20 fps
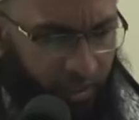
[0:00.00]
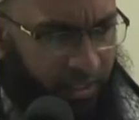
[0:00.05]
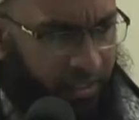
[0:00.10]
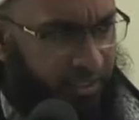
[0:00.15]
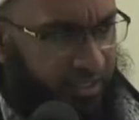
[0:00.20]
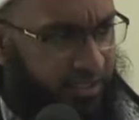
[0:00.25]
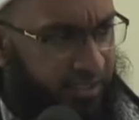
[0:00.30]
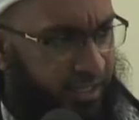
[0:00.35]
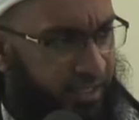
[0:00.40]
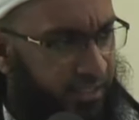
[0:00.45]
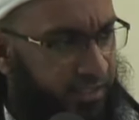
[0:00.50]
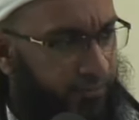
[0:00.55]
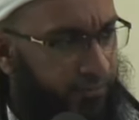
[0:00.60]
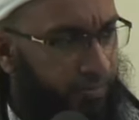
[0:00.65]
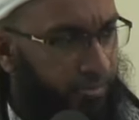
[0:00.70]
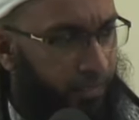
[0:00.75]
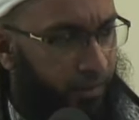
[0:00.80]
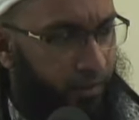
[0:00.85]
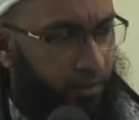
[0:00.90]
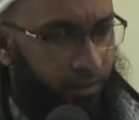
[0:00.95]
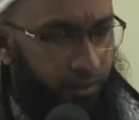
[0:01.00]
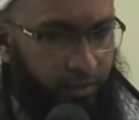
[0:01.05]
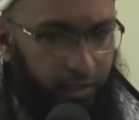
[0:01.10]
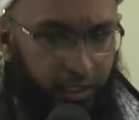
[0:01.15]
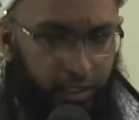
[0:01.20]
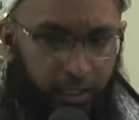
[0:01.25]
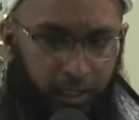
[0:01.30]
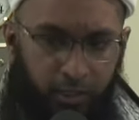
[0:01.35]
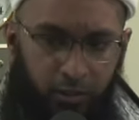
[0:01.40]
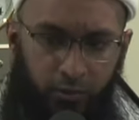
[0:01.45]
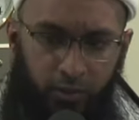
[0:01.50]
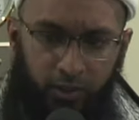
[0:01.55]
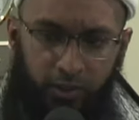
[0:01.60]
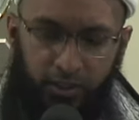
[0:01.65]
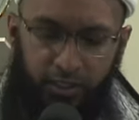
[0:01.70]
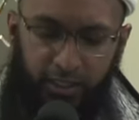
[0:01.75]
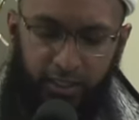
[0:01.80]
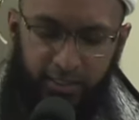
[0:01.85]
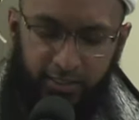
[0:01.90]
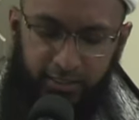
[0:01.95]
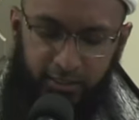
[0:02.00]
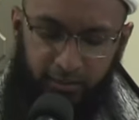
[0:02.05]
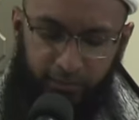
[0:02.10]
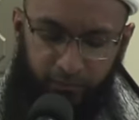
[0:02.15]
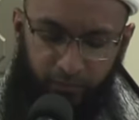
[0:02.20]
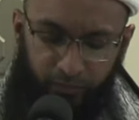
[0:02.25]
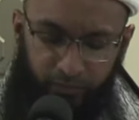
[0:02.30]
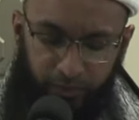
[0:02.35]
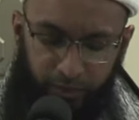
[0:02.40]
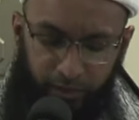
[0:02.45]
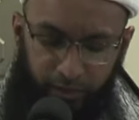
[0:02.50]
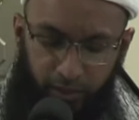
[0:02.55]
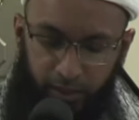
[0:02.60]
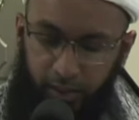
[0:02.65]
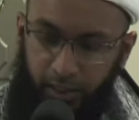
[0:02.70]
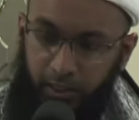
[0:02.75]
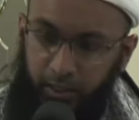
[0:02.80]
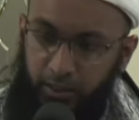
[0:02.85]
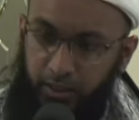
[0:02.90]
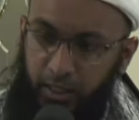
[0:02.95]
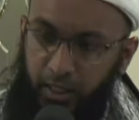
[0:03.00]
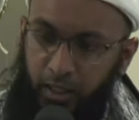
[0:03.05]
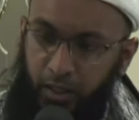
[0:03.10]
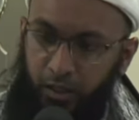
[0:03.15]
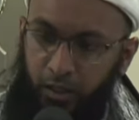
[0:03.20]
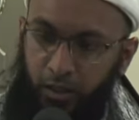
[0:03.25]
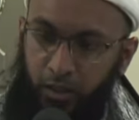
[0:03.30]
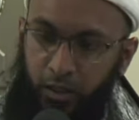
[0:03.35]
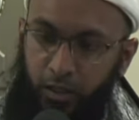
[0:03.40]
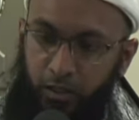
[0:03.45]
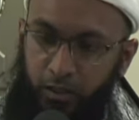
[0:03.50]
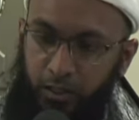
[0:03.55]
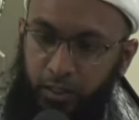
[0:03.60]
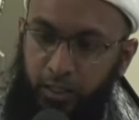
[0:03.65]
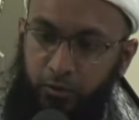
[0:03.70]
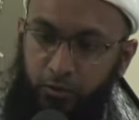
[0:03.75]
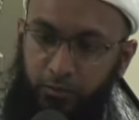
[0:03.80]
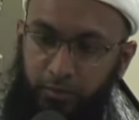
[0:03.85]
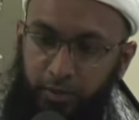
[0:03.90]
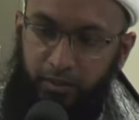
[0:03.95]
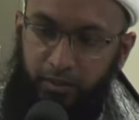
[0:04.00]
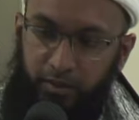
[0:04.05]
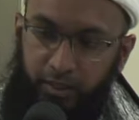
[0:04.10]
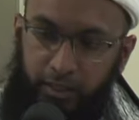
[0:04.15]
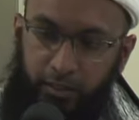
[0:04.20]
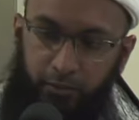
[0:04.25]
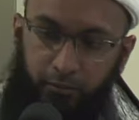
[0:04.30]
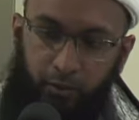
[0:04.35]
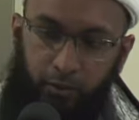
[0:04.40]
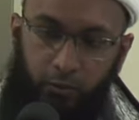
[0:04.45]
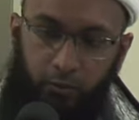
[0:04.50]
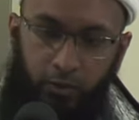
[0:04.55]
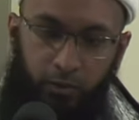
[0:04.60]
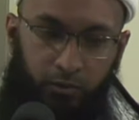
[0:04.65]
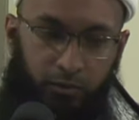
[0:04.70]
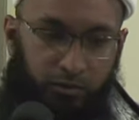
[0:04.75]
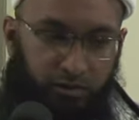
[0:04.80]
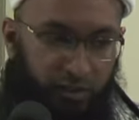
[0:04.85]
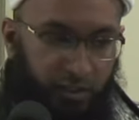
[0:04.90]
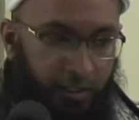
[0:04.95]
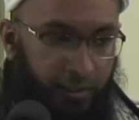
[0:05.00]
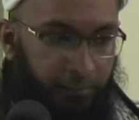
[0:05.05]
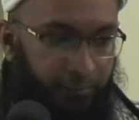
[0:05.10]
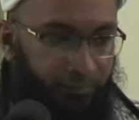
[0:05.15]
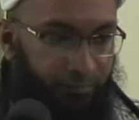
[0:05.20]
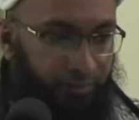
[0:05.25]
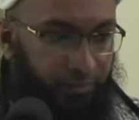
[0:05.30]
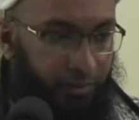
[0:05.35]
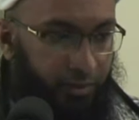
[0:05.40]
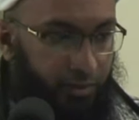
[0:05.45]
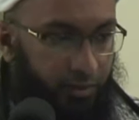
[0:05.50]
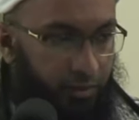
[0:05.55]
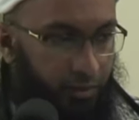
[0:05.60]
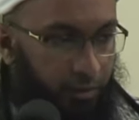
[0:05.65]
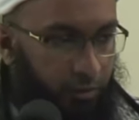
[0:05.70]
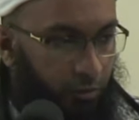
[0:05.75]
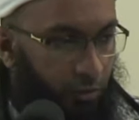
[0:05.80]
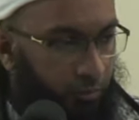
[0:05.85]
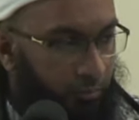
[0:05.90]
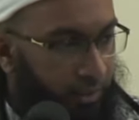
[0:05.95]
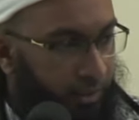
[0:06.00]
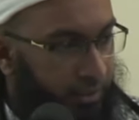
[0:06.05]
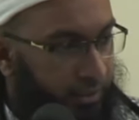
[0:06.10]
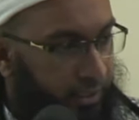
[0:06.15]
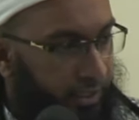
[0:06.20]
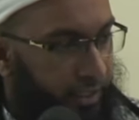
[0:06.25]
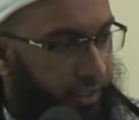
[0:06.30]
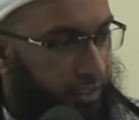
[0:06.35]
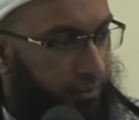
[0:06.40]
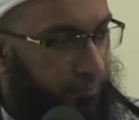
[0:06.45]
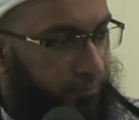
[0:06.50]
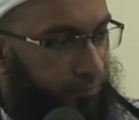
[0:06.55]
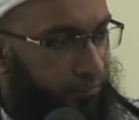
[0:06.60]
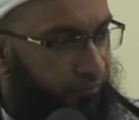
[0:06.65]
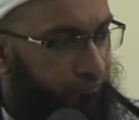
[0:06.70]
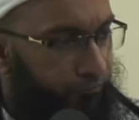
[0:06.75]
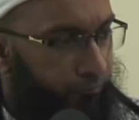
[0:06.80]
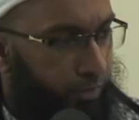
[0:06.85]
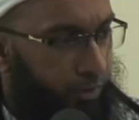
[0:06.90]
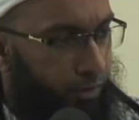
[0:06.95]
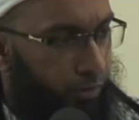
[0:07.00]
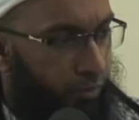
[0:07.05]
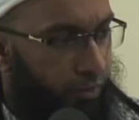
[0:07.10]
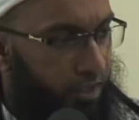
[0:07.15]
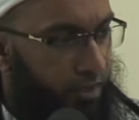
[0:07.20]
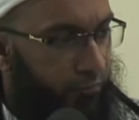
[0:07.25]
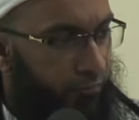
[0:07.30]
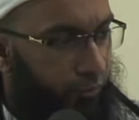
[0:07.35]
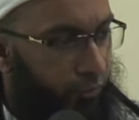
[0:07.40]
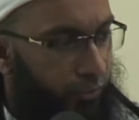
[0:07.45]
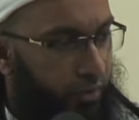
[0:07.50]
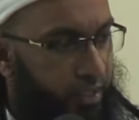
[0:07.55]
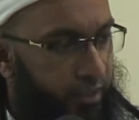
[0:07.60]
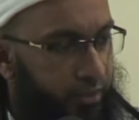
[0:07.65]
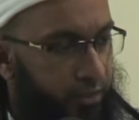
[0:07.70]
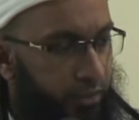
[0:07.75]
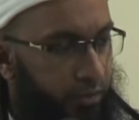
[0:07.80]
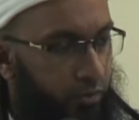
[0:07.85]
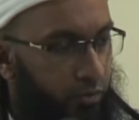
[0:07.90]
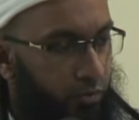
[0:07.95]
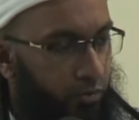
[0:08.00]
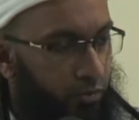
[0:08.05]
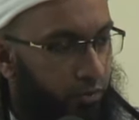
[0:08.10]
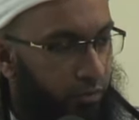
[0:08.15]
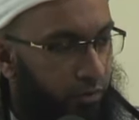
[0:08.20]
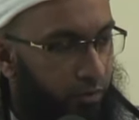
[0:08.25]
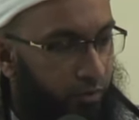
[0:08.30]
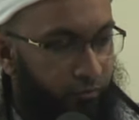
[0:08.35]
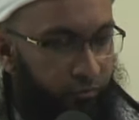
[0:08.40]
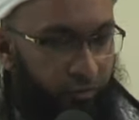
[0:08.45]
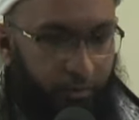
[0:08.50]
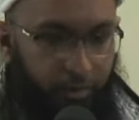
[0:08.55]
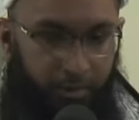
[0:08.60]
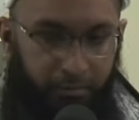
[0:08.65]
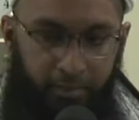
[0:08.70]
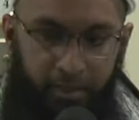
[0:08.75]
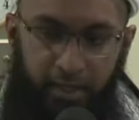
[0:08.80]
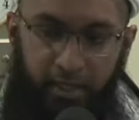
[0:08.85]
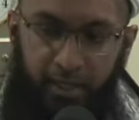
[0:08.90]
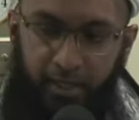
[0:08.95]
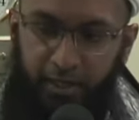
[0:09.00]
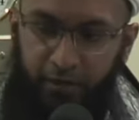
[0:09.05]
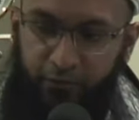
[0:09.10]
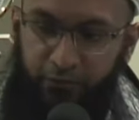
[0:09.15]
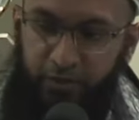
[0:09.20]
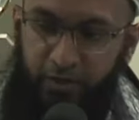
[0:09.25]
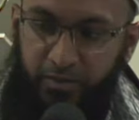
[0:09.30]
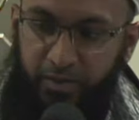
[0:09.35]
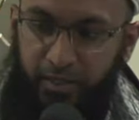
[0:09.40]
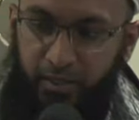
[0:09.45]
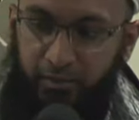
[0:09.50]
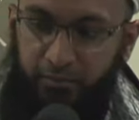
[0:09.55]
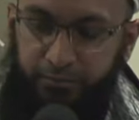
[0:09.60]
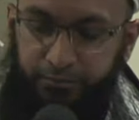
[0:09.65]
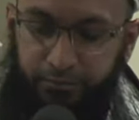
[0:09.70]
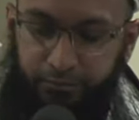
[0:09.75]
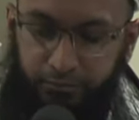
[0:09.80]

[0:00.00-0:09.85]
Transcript: and He says, Ya ayyuhan nas, inna khalaqnakum dhakari wa untha. That, O mankind, we have created you from a male and a female.